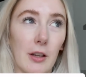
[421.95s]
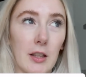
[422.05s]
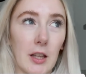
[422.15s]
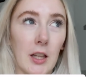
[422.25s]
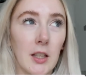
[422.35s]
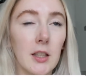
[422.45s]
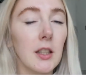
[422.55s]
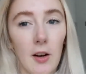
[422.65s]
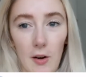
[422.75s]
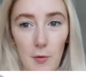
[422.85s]
I think,
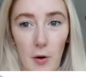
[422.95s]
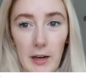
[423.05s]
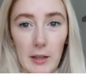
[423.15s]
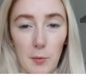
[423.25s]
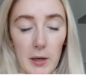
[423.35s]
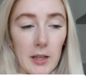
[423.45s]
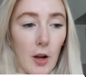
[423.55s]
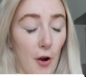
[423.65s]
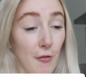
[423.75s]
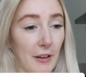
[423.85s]
of what I ate in a week.
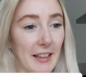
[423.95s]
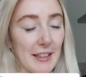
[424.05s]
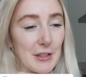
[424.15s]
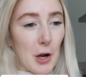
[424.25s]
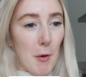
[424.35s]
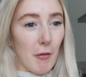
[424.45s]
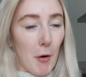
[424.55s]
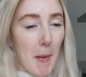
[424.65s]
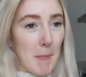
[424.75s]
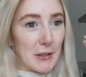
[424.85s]
Hopefully this time I'll
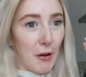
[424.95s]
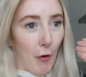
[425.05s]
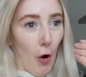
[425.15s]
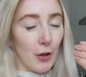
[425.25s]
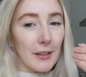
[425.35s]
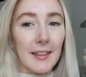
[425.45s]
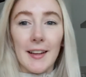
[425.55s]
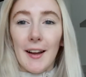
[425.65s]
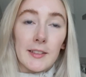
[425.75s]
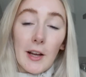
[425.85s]
remember to vlog.
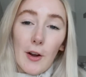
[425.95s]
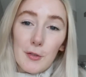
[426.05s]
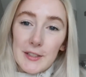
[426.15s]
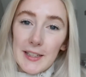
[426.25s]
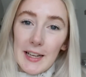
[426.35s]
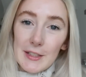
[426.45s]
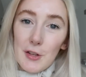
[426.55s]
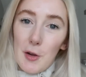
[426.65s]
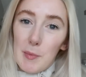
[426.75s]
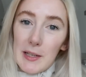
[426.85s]
So yeah, I will see you next
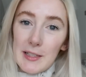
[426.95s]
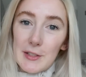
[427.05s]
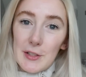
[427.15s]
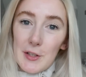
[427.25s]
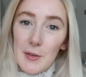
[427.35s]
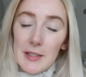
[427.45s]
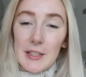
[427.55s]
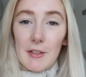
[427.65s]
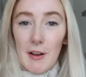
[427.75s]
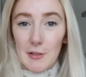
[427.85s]
time. Please do
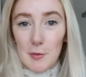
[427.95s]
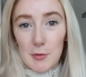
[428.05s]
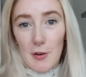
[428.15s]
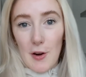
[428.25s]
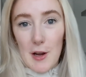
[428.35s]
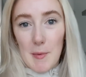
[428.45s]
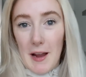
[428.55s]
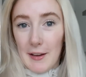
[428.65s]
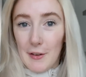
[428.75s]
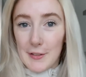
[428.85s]
stick around, subscribe,
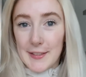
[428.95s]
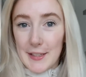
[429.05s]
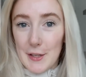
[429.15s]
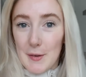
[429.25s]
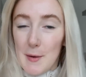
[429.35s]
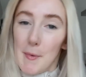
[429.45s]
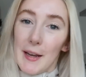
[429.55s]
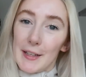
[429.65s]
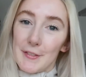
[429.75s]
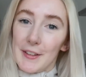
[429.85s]
and I'll see you in my
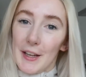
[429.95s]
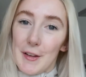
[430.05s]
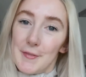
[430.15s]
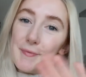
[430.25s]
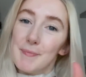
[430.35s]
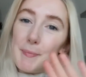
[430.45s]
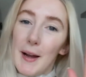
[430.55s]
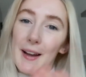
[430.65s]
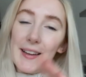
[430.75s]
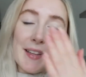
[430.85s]
next video.
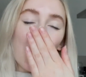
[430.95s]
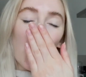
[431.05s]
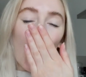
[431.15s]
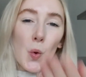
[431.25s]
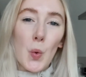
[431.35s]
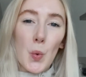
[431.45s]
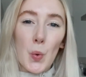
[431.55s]
Bye.